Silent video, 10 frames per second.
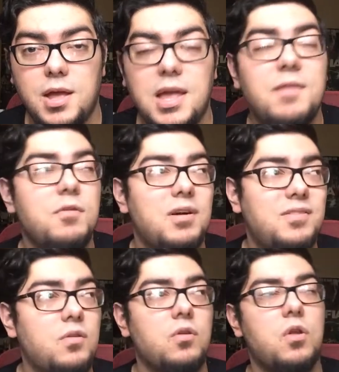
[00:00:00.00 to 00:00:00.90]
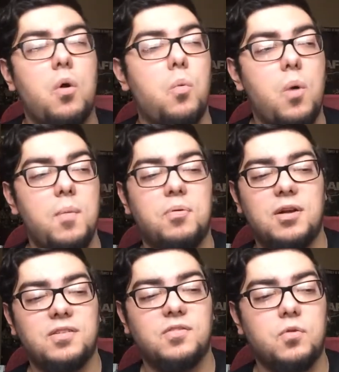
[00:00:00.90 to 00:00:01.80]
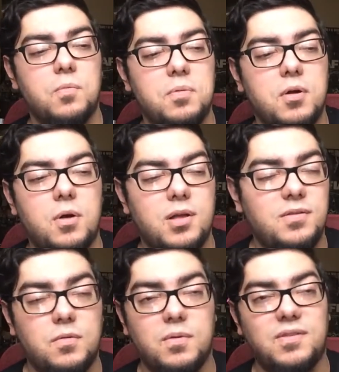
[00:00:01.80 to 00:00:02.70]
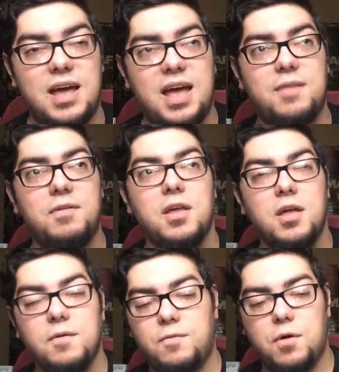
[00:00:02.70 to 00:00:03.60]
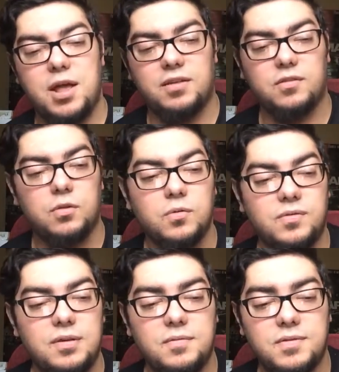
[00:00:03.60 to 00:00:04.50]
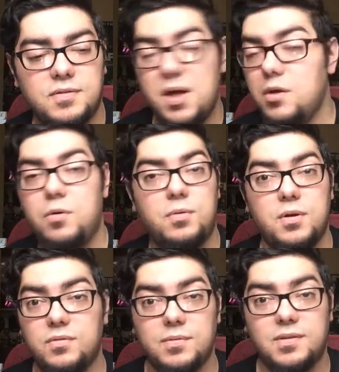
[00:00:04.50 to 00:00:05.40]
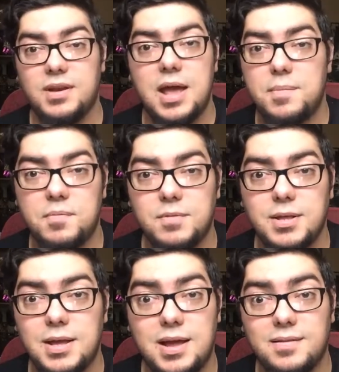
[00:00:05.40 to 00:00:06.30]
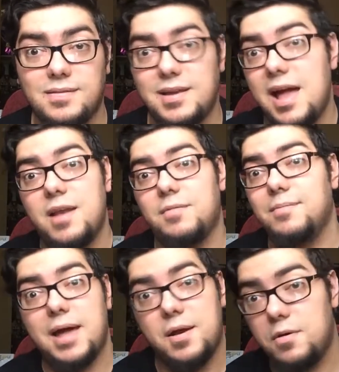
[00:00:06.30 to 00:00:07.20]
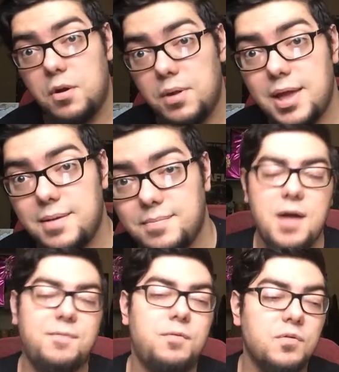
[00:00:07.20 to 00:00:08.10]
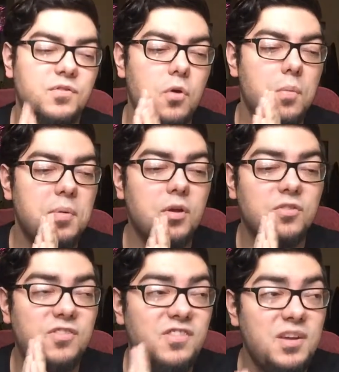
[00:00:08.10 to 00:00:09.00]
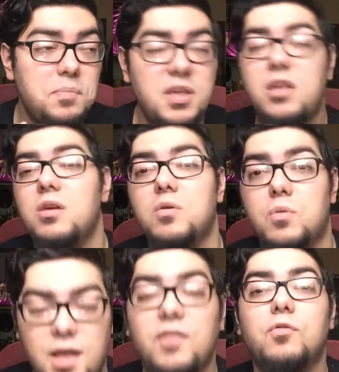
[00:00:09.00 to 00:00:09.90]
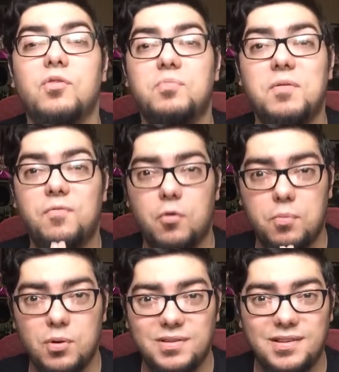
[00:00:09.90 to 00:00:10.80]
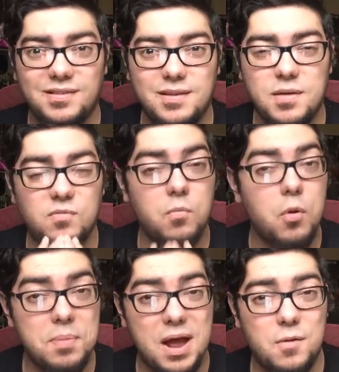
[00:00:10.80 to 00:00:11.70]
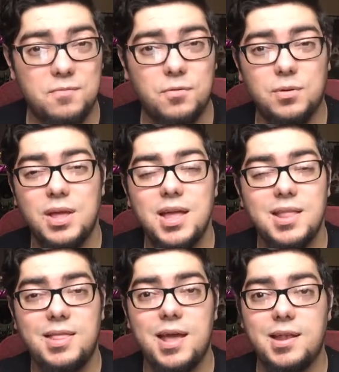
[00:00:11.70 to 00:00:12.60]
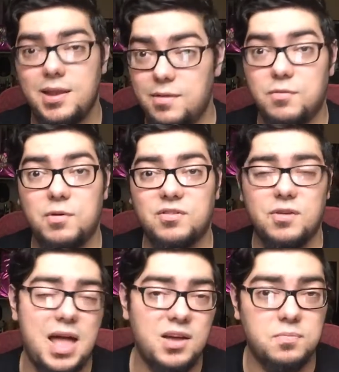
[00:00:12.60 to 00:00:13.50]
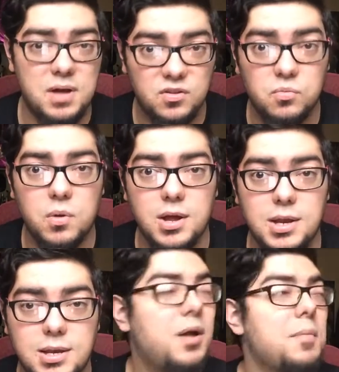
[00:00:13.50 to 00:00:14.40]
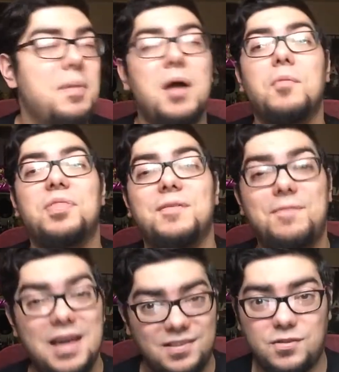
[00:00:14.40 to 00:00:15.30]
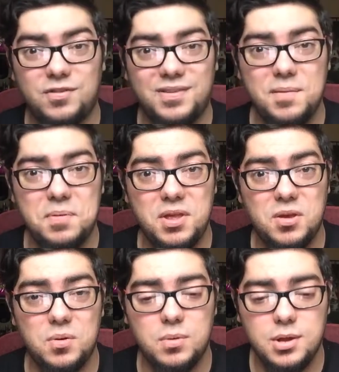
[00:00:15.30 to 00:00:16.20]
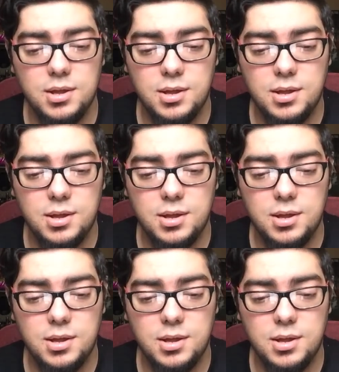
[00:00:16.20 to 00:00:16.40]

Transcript: Even though I still don't know what Project Scorpio is going to have for exclusives, but who knows what's going to happen, really, honestly. I don't know yet. Now, for Scorpio's GPU is going to be 4.6 times more powerful than the original Xbox One. Now, combined with a faster CPU,